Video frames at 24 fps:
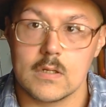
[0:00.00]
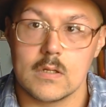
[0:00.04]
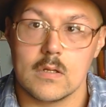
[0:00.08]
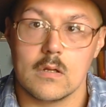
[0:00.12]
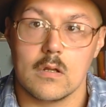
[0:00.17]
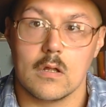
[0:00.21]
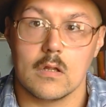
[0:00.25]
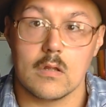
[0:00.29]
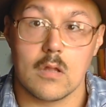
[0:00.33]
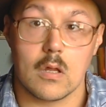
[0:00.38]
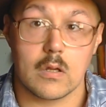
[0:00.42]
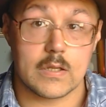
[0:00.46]

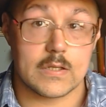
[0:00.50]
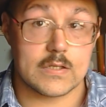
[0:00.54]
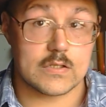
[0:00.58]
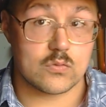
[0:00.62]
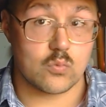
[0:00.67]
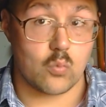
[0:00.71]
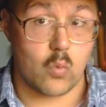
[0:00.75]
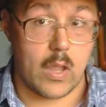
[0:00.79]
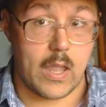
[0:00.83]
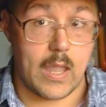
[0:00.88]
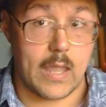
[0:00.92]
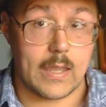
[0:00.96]
along his
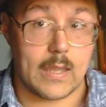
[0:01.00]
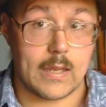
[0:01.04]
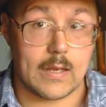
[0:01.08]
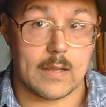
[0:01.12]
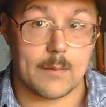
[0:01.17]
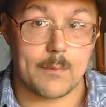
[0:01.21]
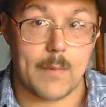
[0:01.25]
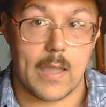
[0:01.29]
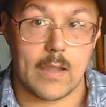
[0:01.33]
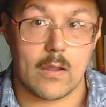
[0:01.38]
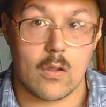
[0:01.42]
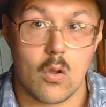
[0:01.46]
way, getting
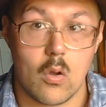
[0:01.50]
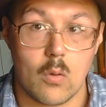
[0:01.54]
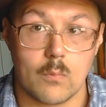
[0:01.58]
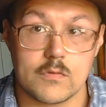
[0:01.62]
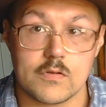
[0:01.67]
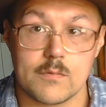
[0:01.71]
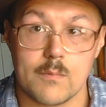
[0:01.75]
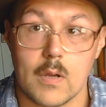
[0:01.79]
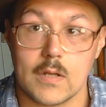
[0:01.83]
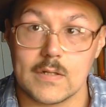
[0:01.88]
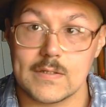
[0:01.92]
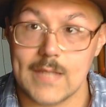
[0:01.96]
back home to
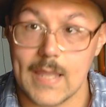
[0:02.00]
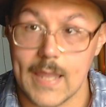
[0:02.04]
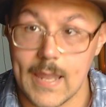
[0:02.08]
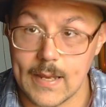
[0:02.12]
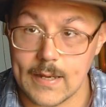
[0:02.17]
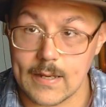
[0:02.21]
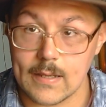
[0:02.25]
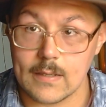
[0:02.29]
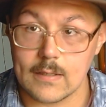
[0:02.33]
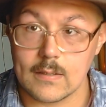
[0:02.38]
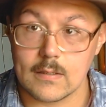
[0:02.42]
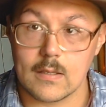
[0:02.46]

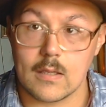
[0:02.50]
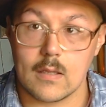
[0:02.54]
Montana.